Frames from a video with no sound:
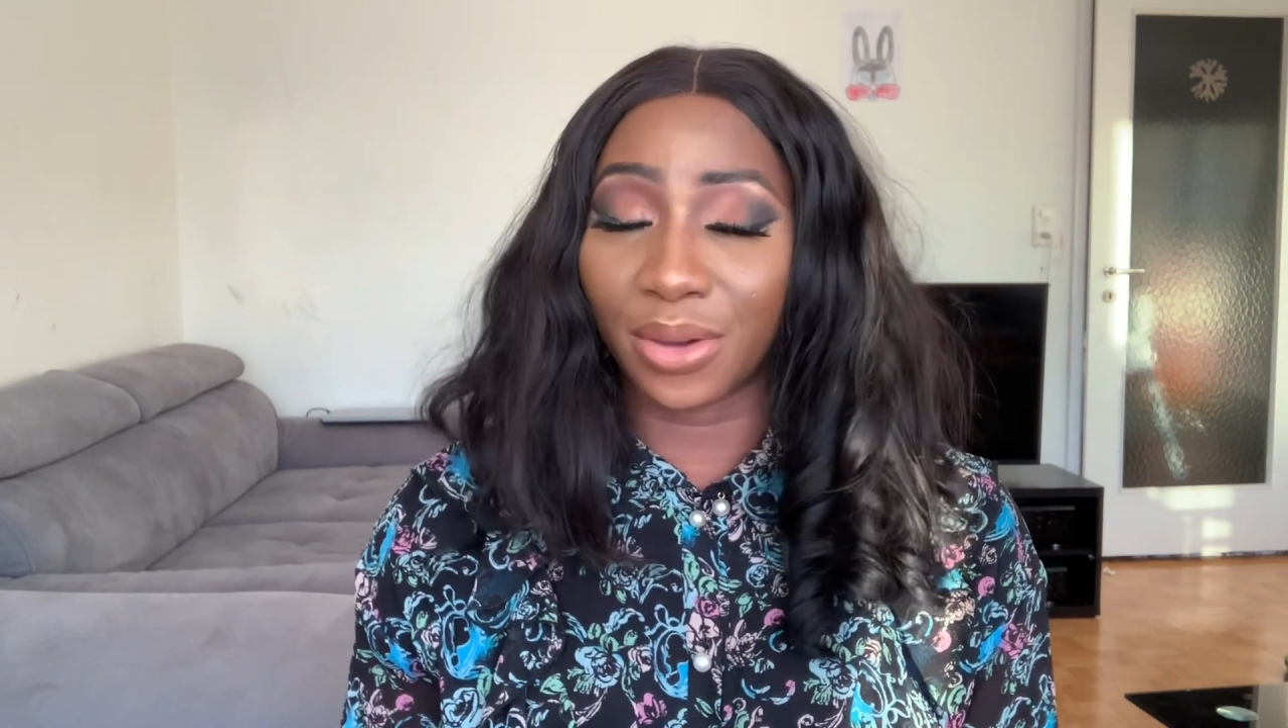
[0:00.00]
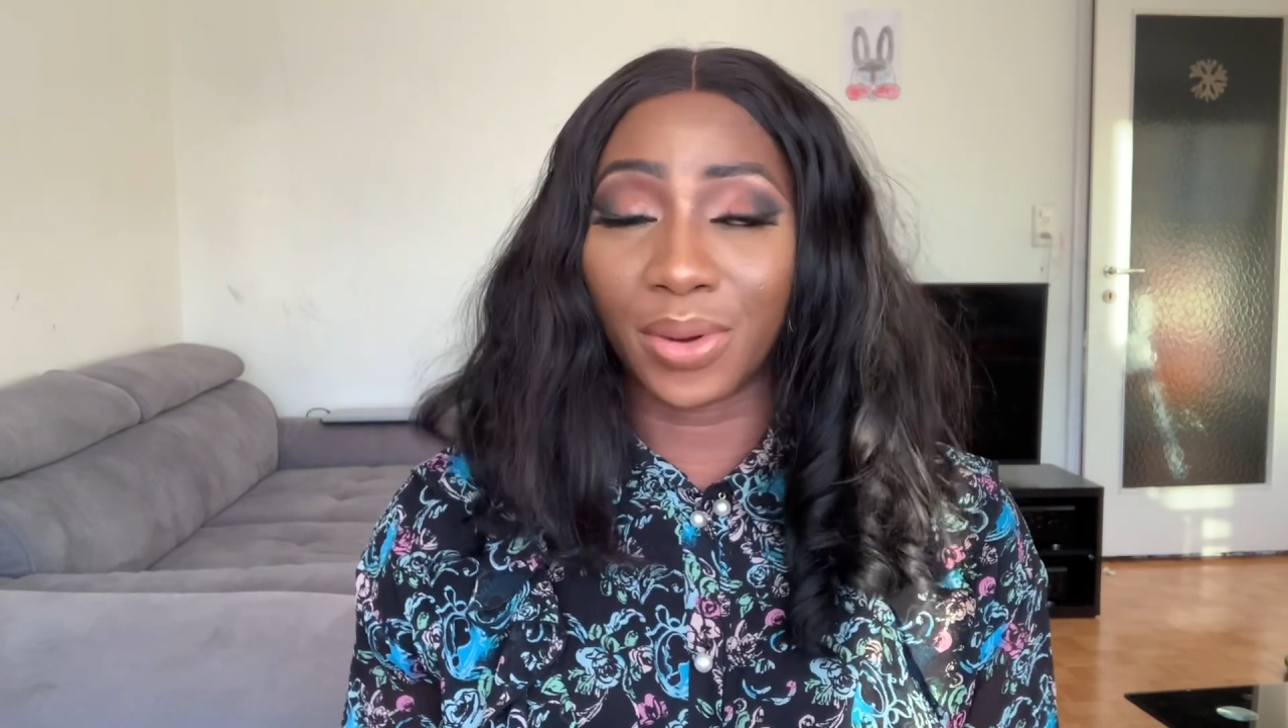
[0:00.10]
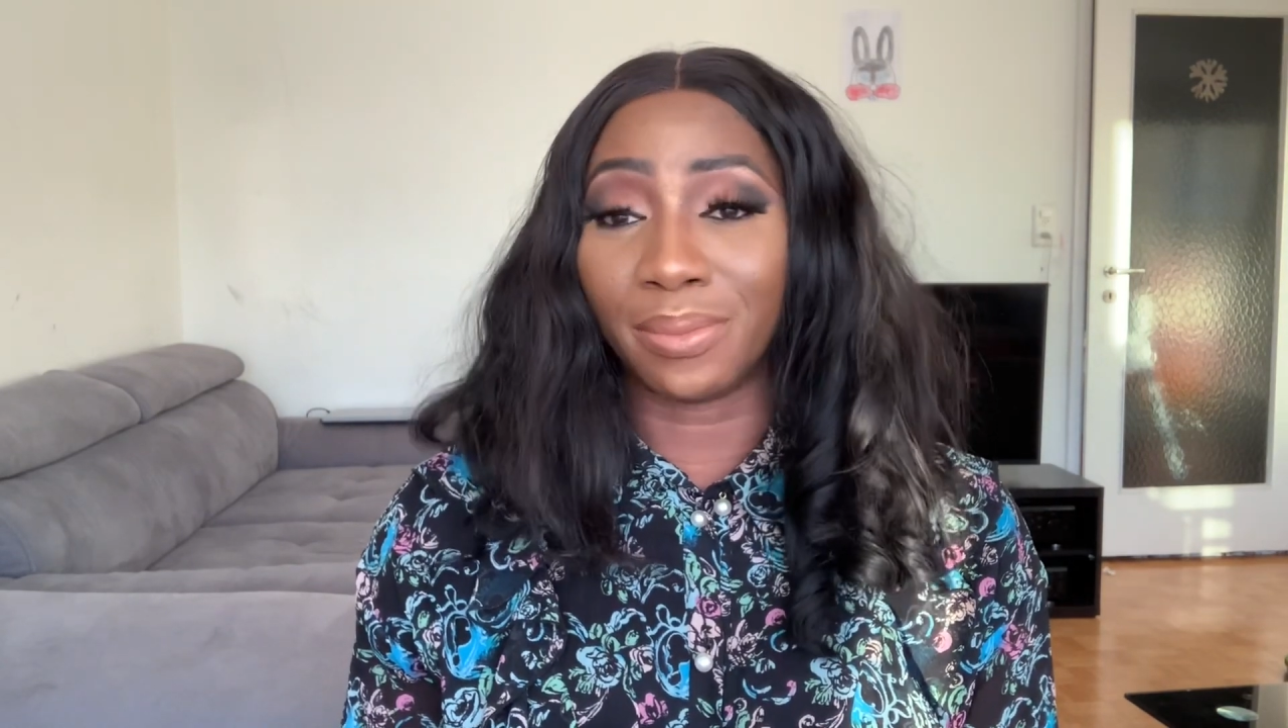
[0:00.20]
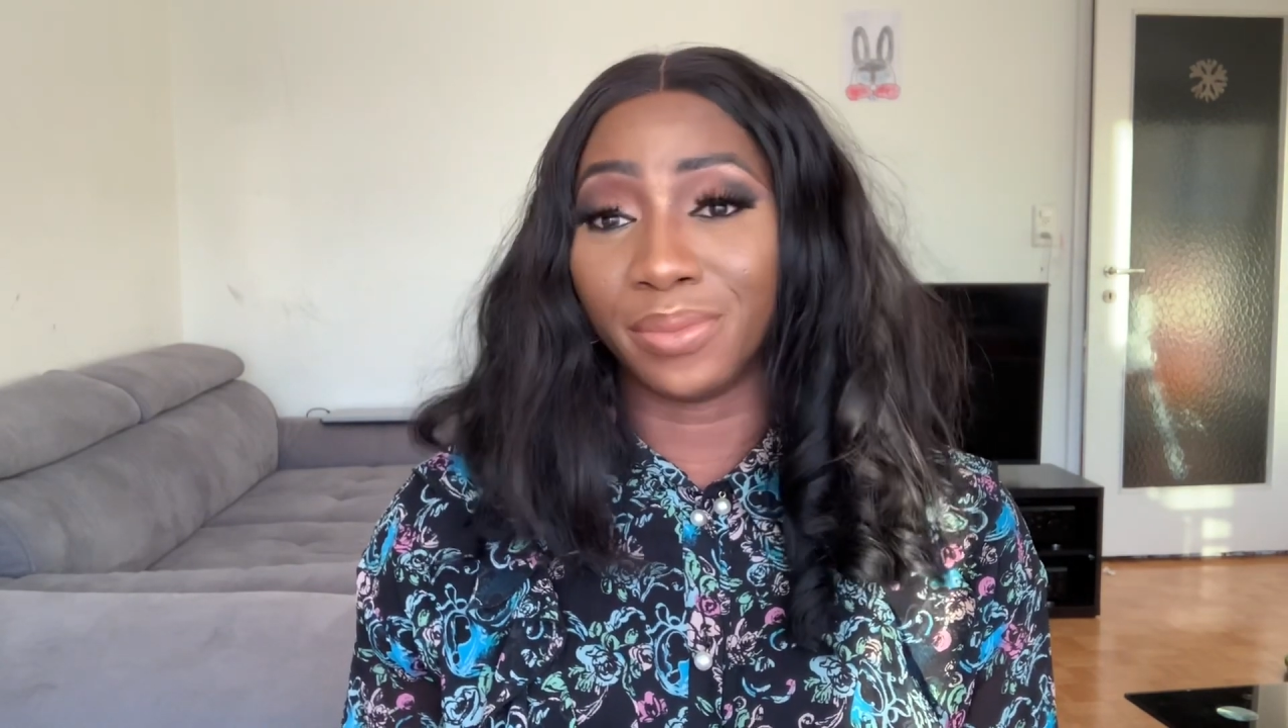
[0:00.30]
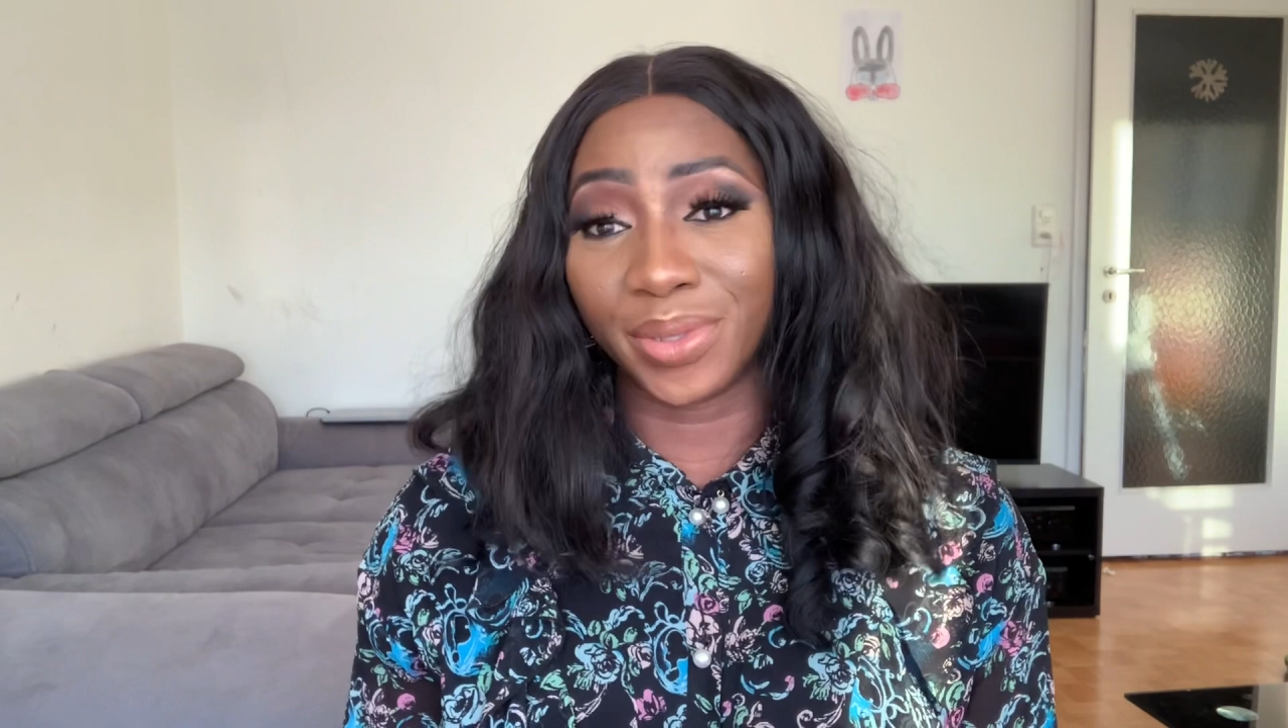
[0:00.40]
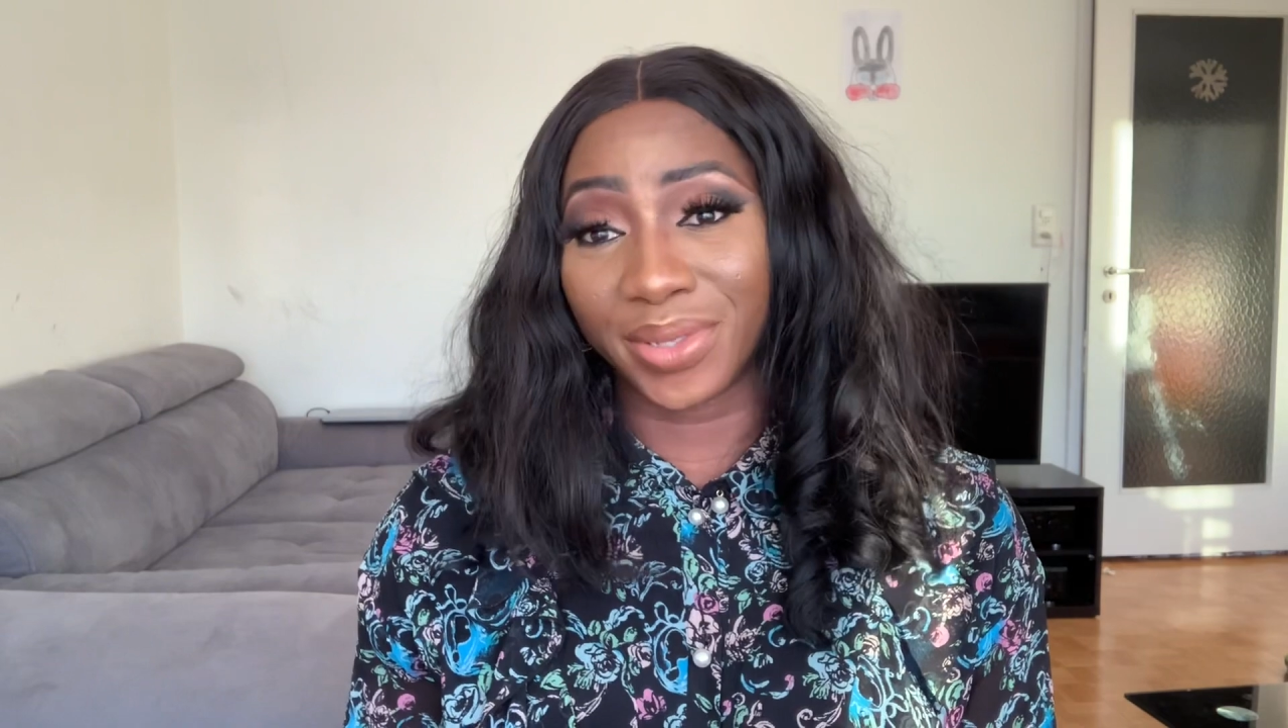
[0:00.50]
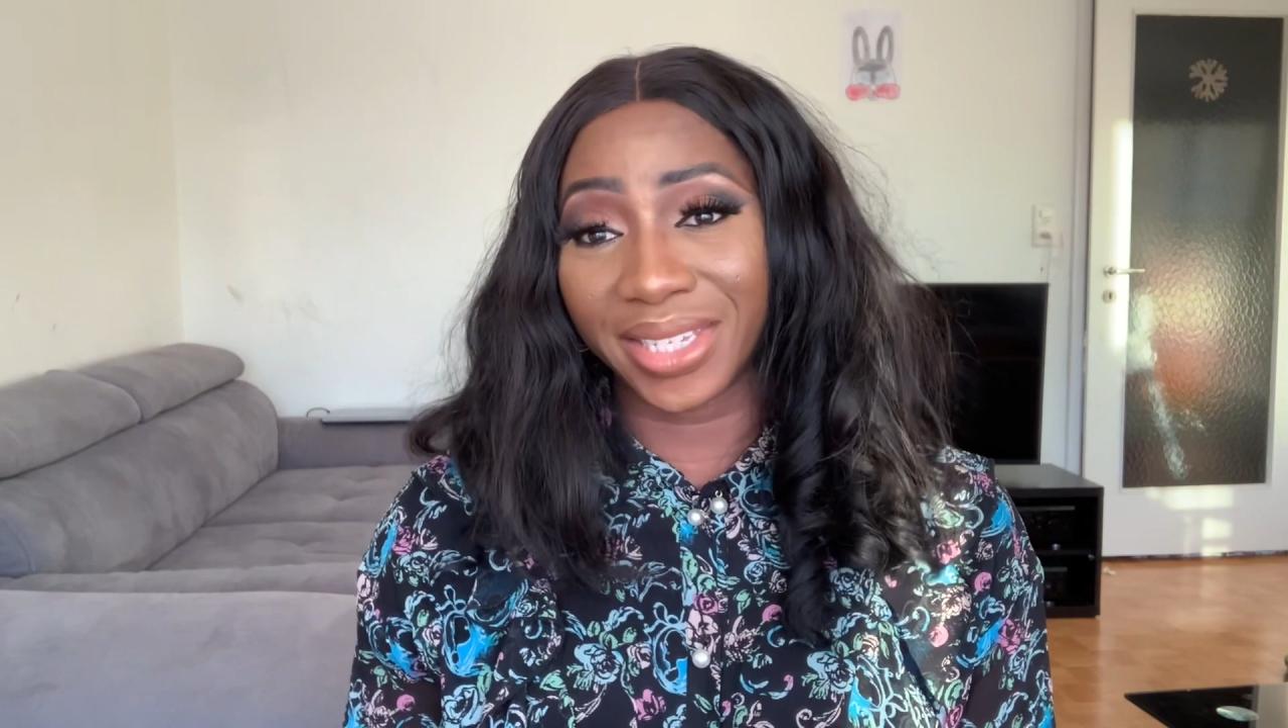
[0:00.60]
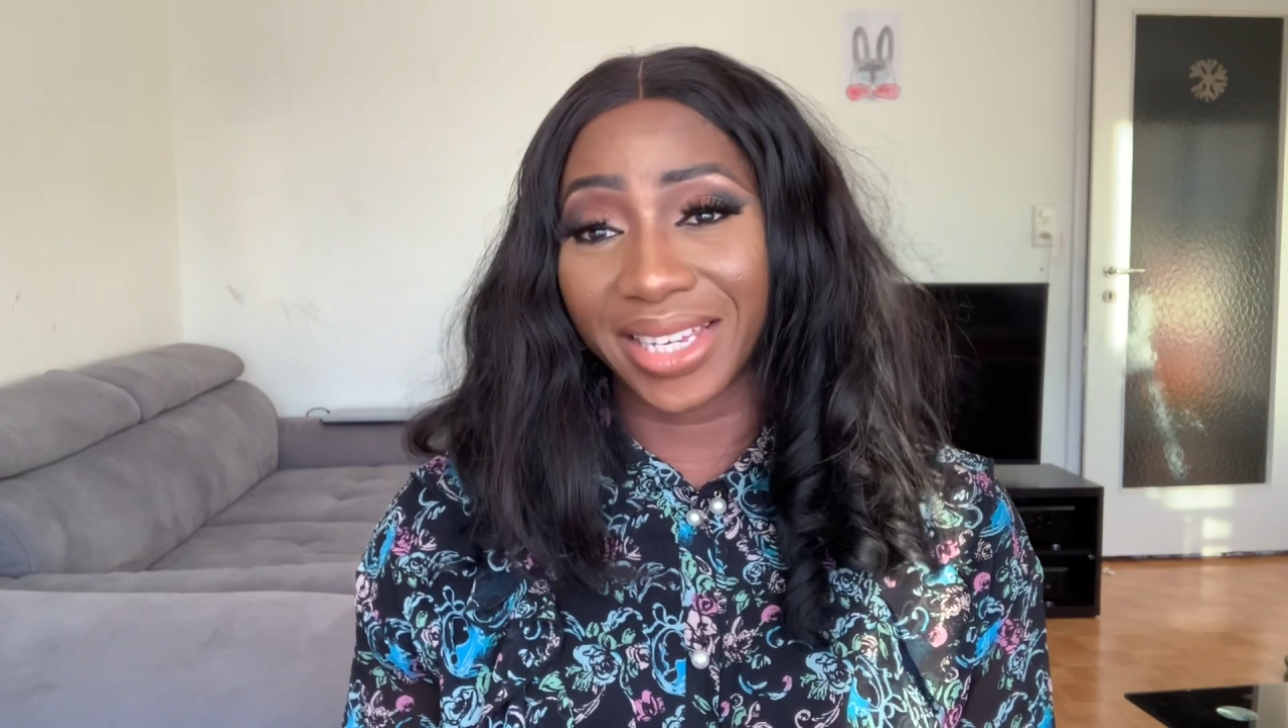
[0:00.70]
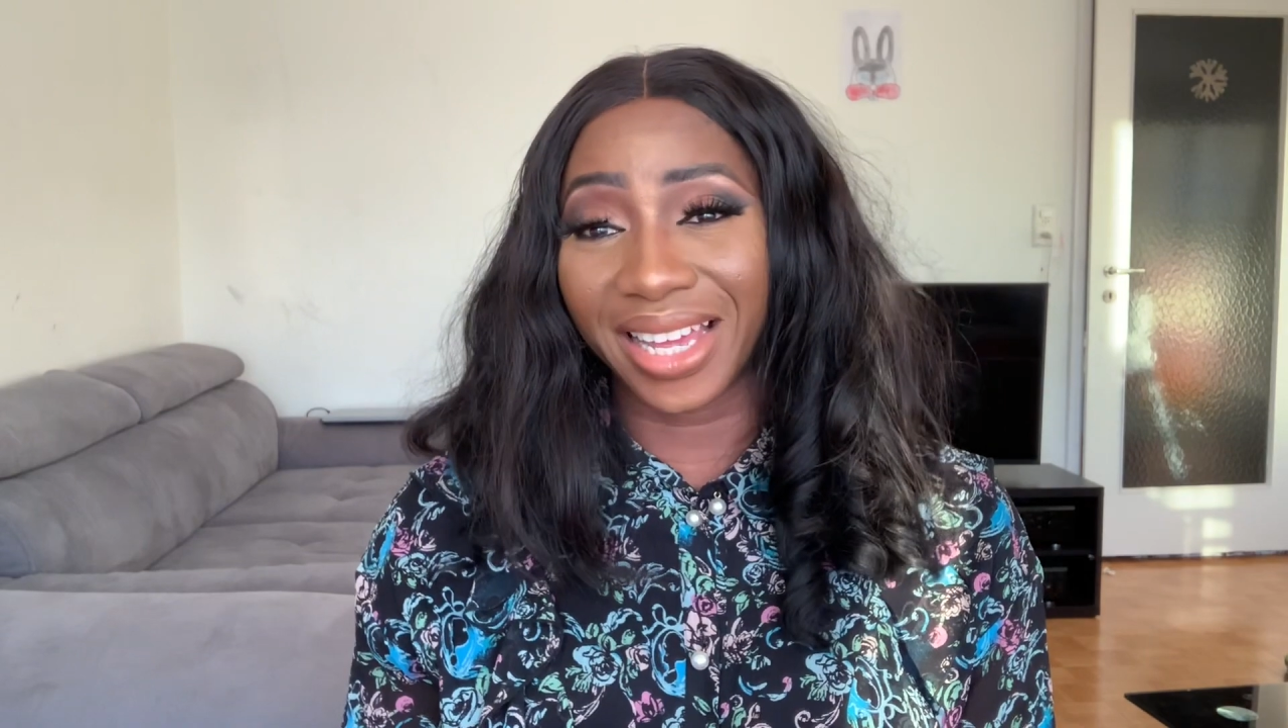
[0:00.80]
oh, I'm busy,